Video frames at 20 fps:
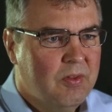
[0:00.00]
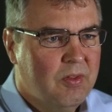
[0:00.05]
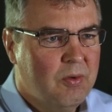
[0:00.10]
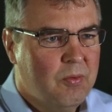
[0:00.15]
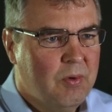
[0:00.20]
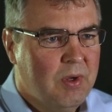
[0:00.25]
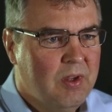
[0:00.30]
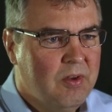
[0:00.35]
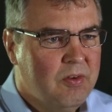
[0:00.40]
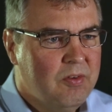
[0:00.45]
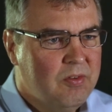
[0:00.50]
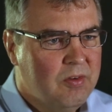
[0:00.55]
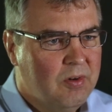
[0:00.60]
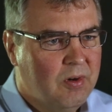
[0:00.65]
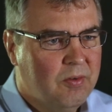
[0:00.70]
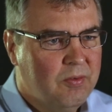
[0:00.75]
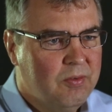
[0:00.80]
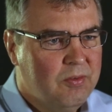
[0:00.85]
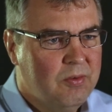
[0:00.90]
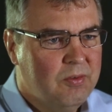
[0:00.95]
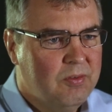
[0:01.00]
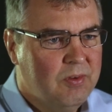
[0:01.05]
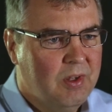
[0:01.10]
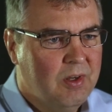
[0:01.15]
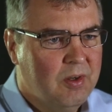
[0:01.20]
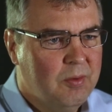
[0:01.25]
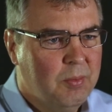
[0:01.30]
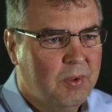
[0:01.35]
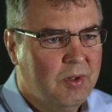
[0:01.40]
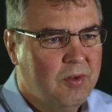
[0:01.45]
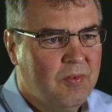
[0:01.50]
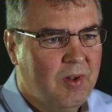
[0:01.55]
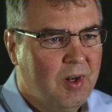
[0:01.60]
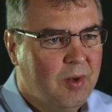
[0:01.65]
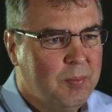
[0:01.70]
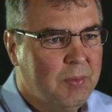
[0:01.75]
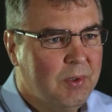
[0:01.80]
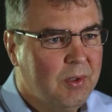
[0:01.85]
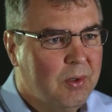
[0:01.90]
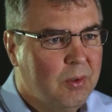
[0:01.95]
the range of sustainable
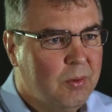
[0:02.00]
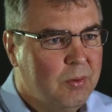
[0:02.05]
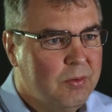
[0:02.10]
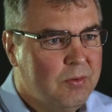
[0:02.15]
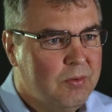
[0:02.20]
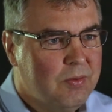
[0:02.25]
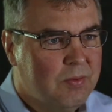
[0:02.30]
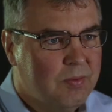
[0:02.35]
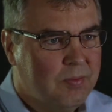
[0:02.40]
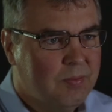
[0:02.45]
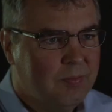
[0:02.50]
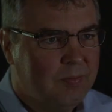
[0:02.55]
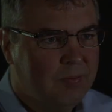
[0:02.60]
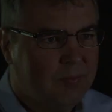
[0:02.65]
development goals.